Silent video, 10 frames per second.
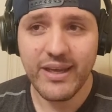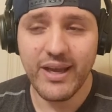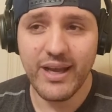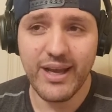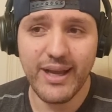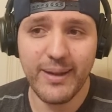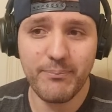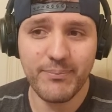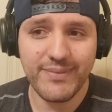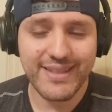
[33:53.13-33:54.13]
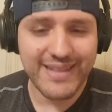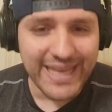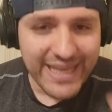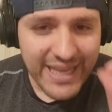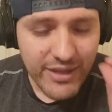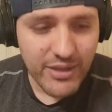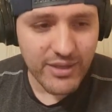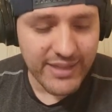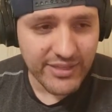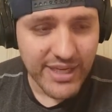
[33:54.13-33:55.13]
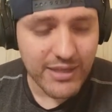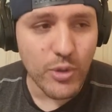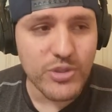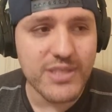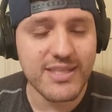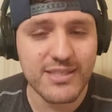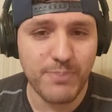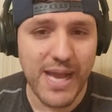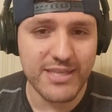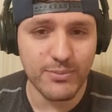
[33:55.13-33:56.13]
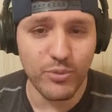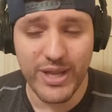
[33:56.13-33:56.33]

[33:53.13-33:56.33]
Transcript: um, like in like the closest as possible.